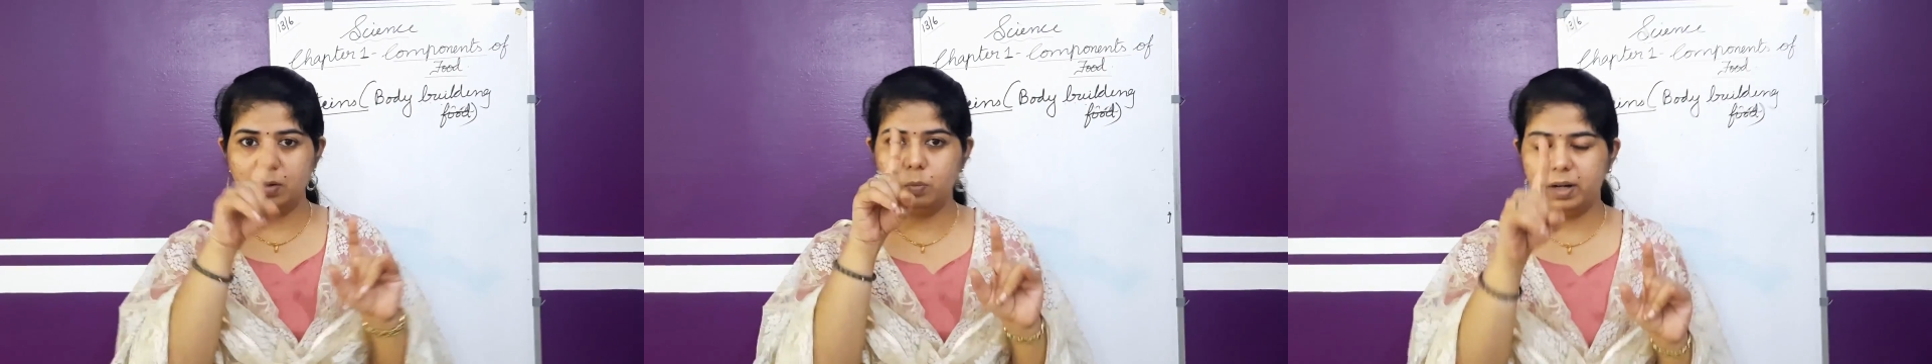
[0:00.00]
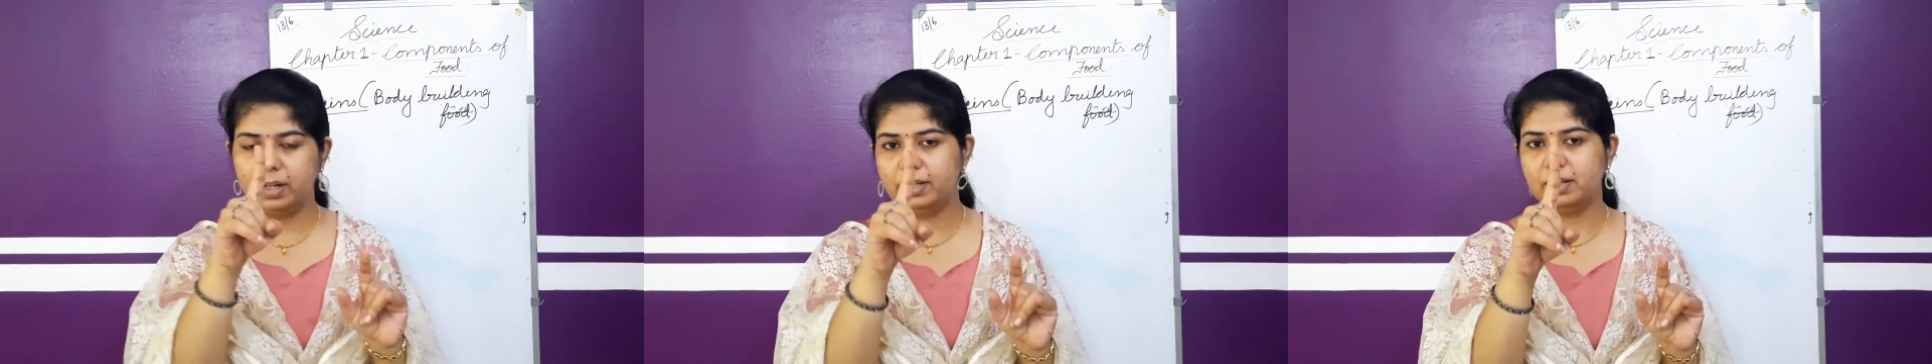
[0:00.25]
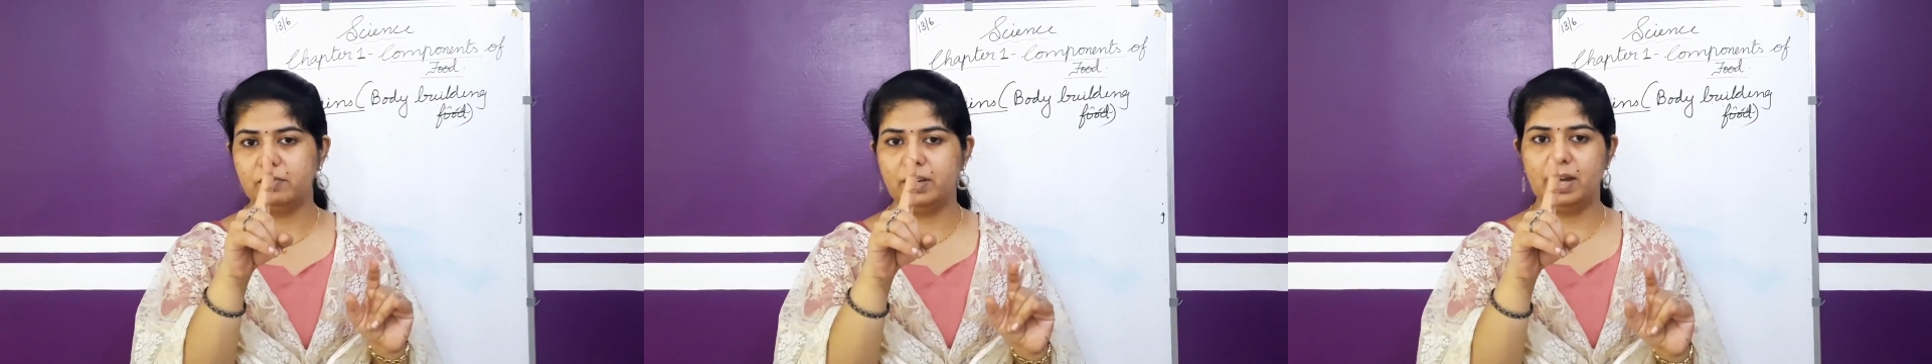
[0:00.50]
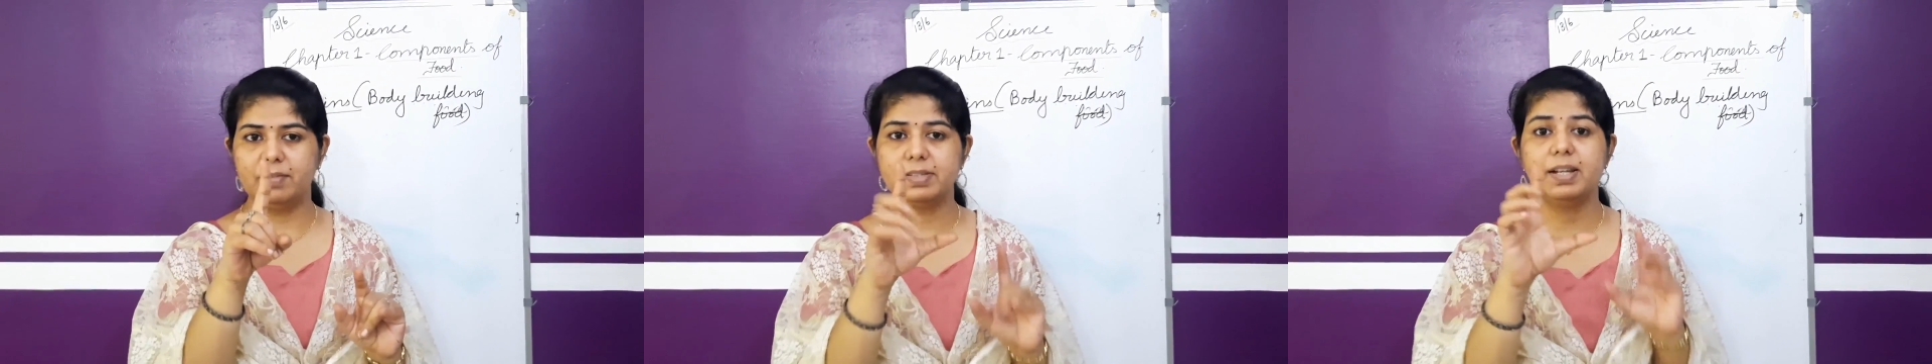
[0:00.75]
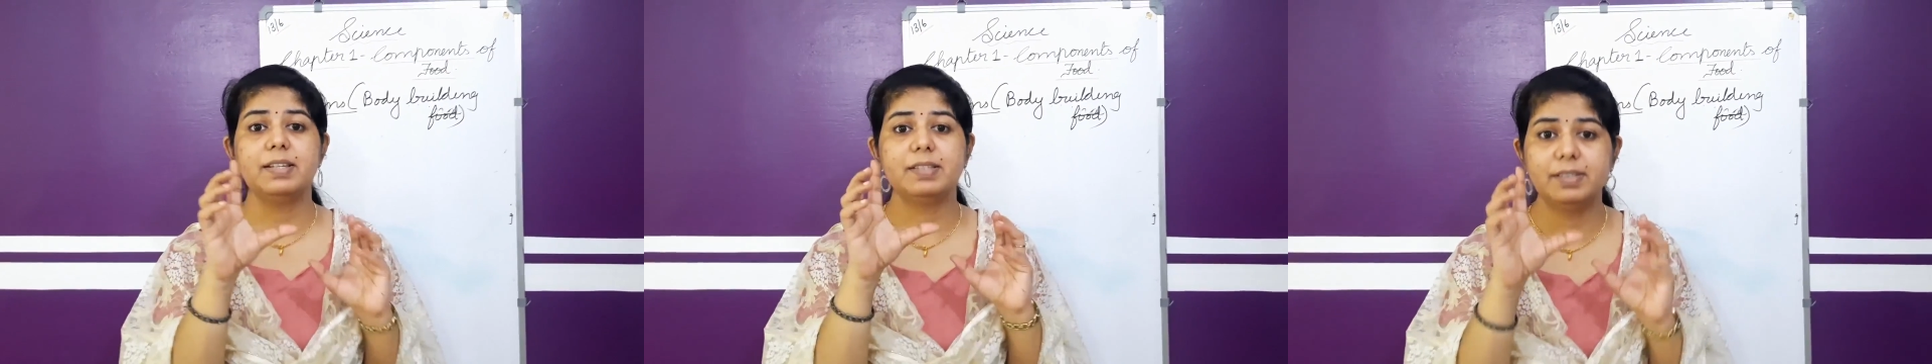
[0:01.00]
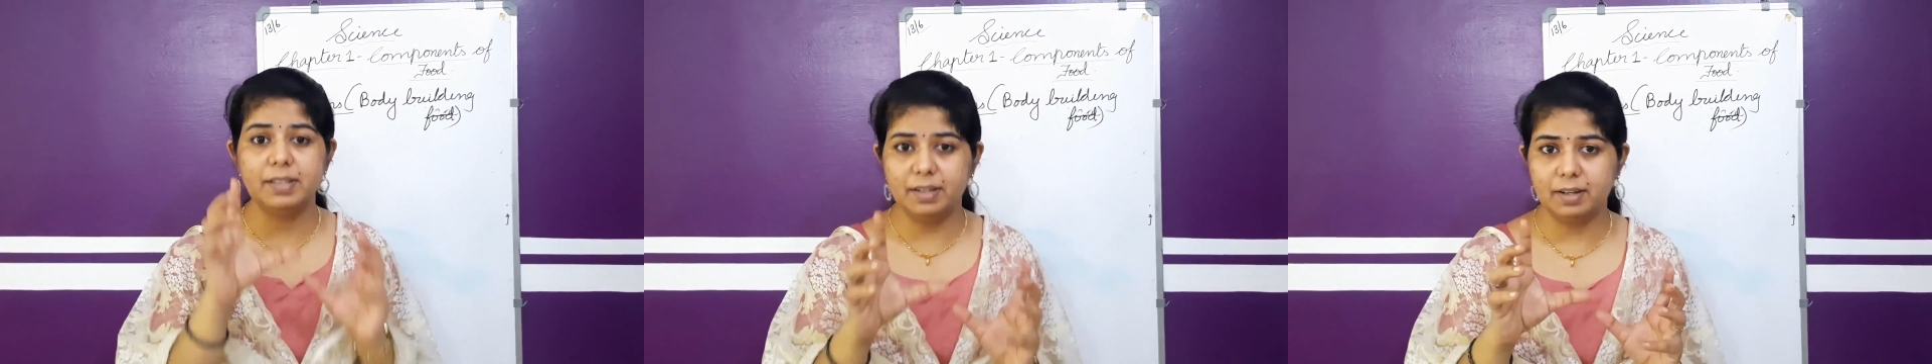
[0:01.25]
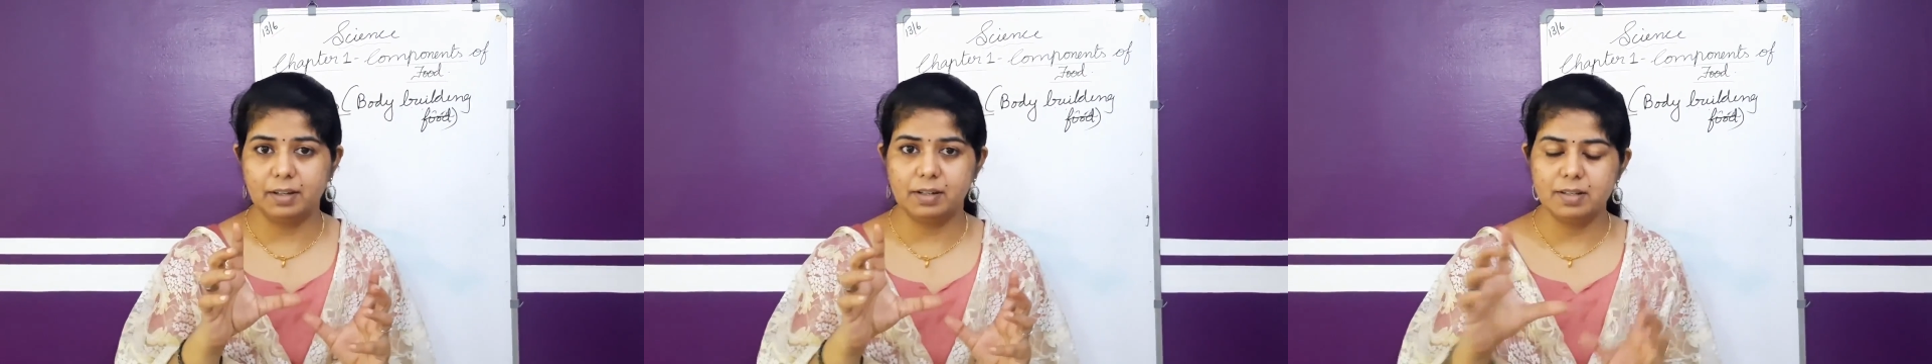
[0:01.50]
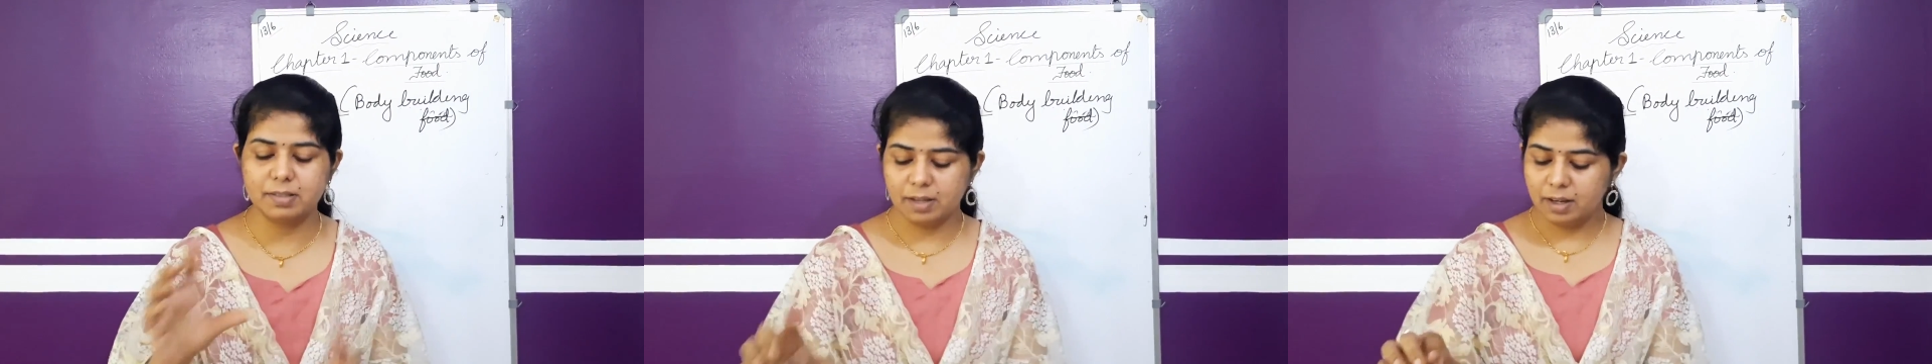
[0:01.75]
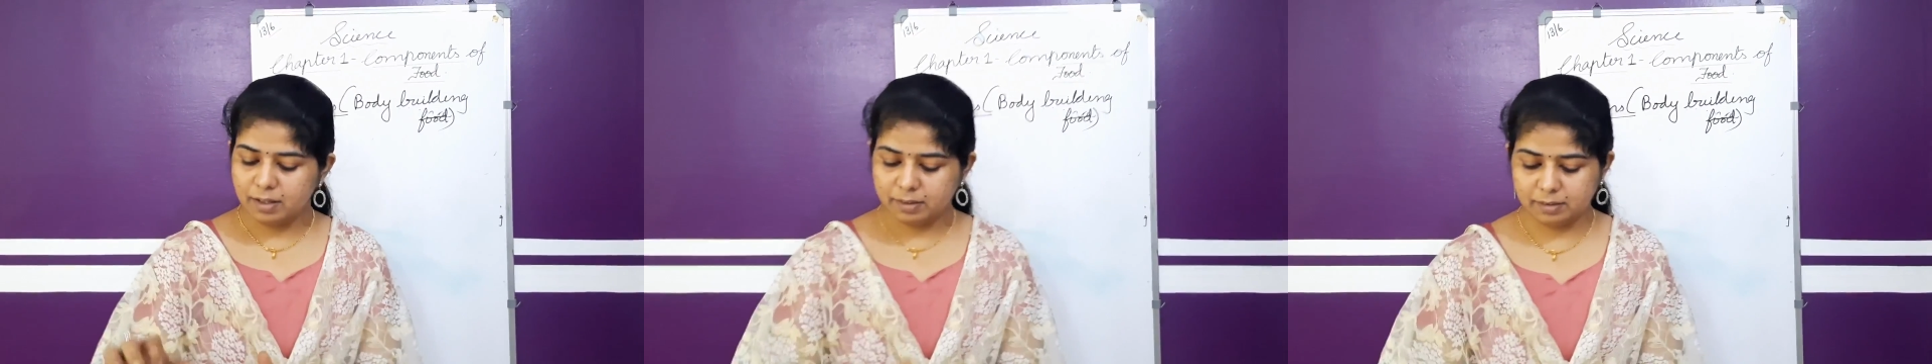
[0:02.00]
In one term we have said cereals.